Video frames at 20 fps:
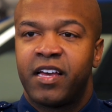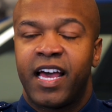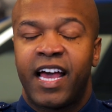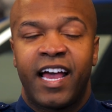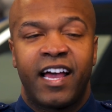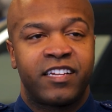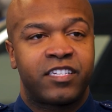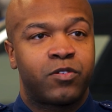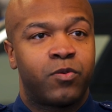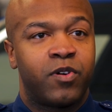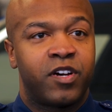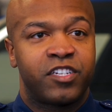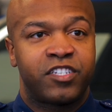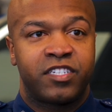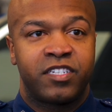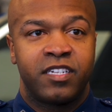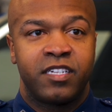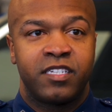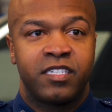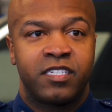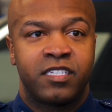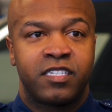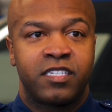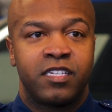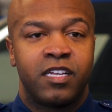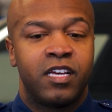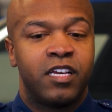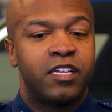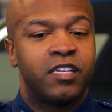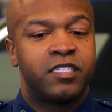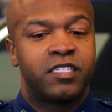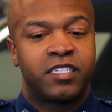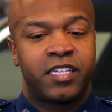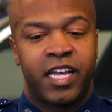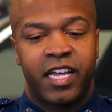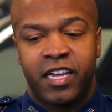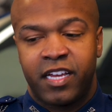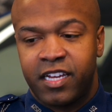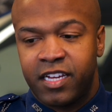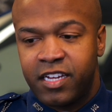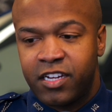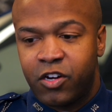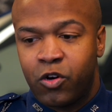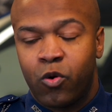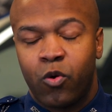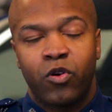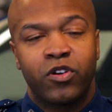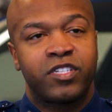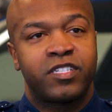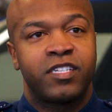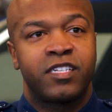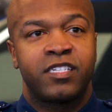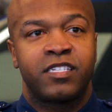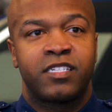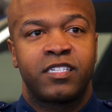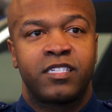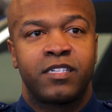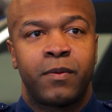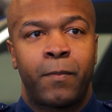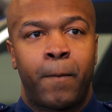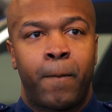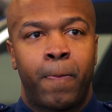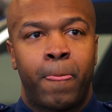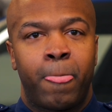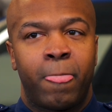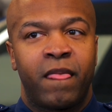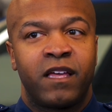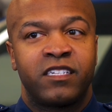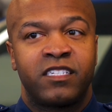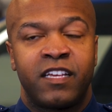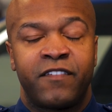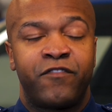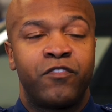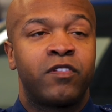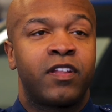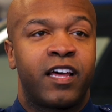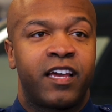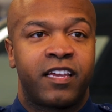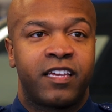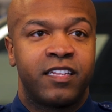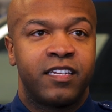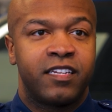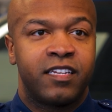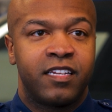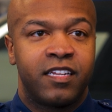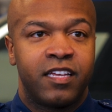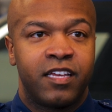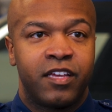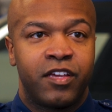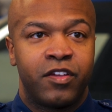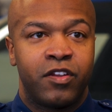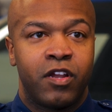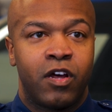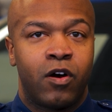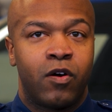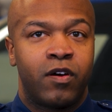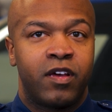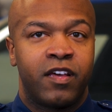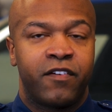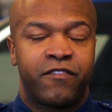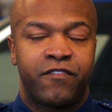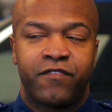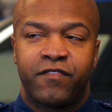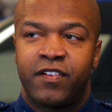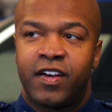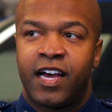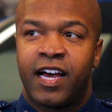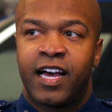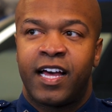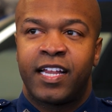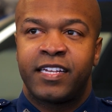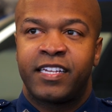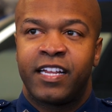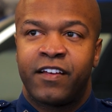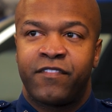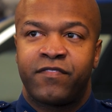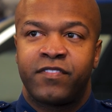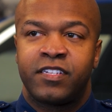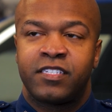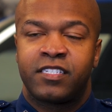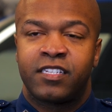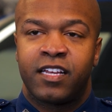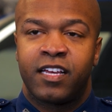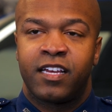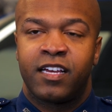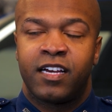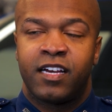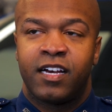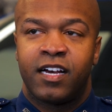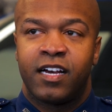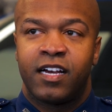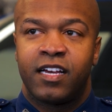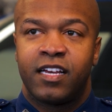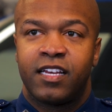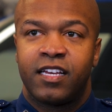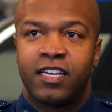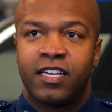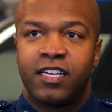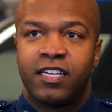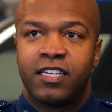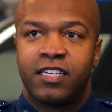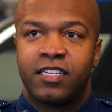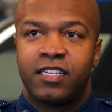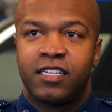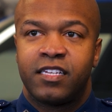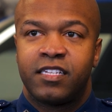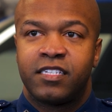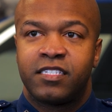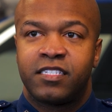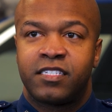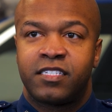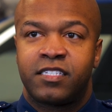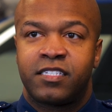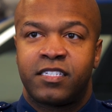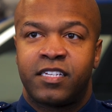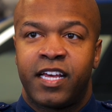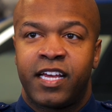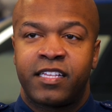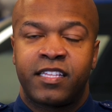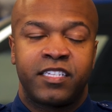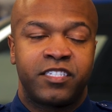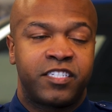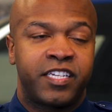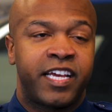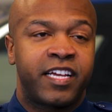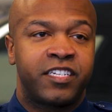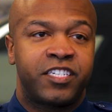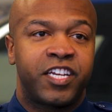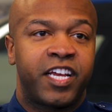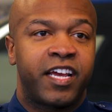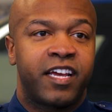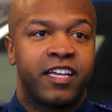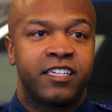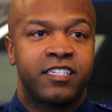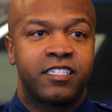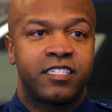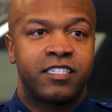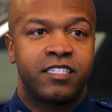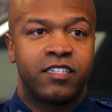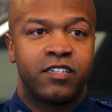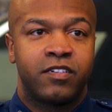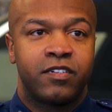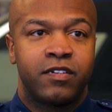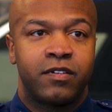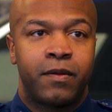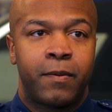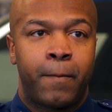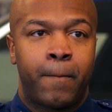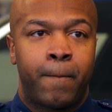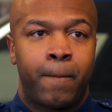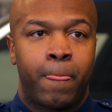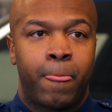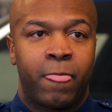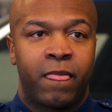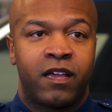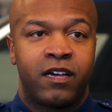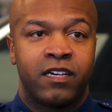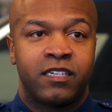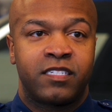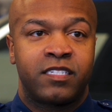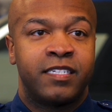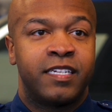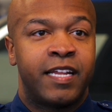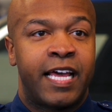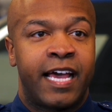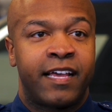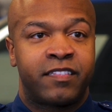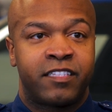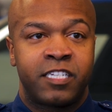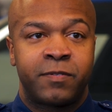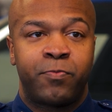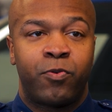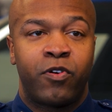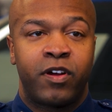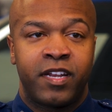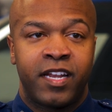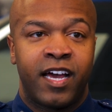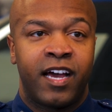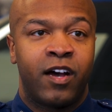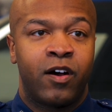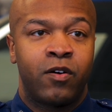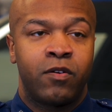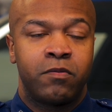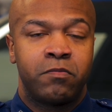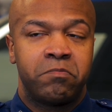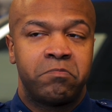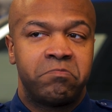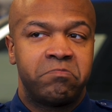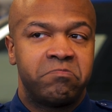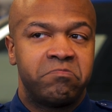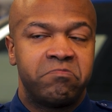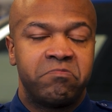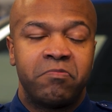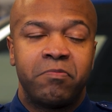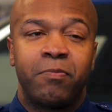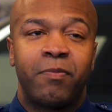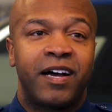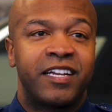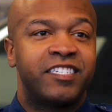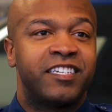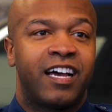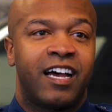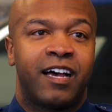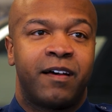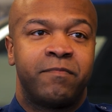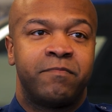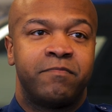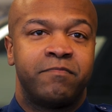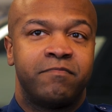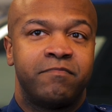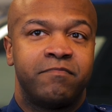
ask questions, take courses, see if you like it. You know, if I definitely say take a chance, because at this point now, my job